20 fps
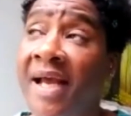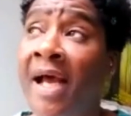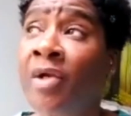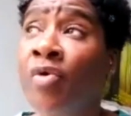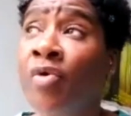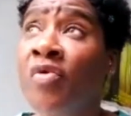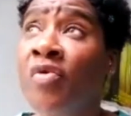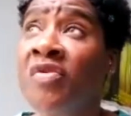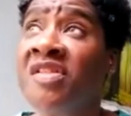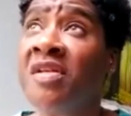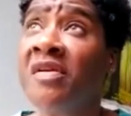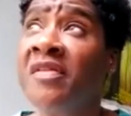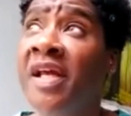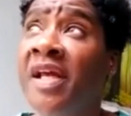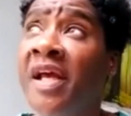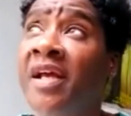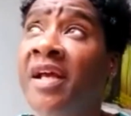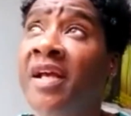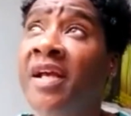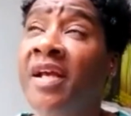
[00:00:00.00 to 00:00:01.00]
And also
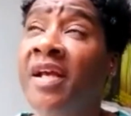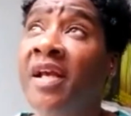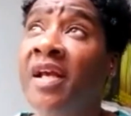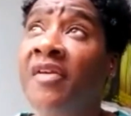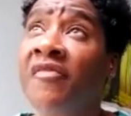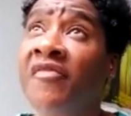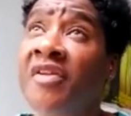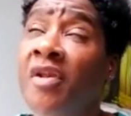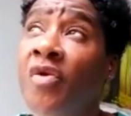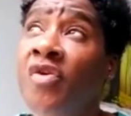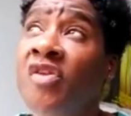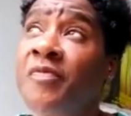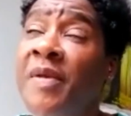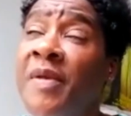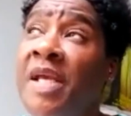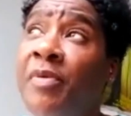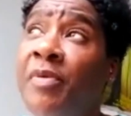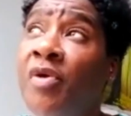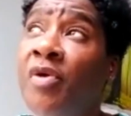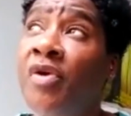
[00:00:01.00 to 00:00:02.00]
that for those
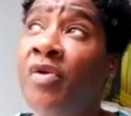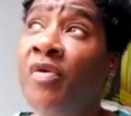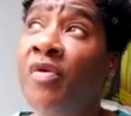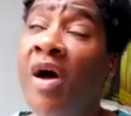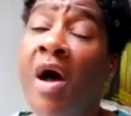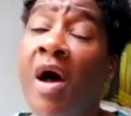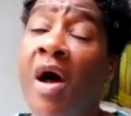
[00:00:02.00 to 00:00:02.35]
people who are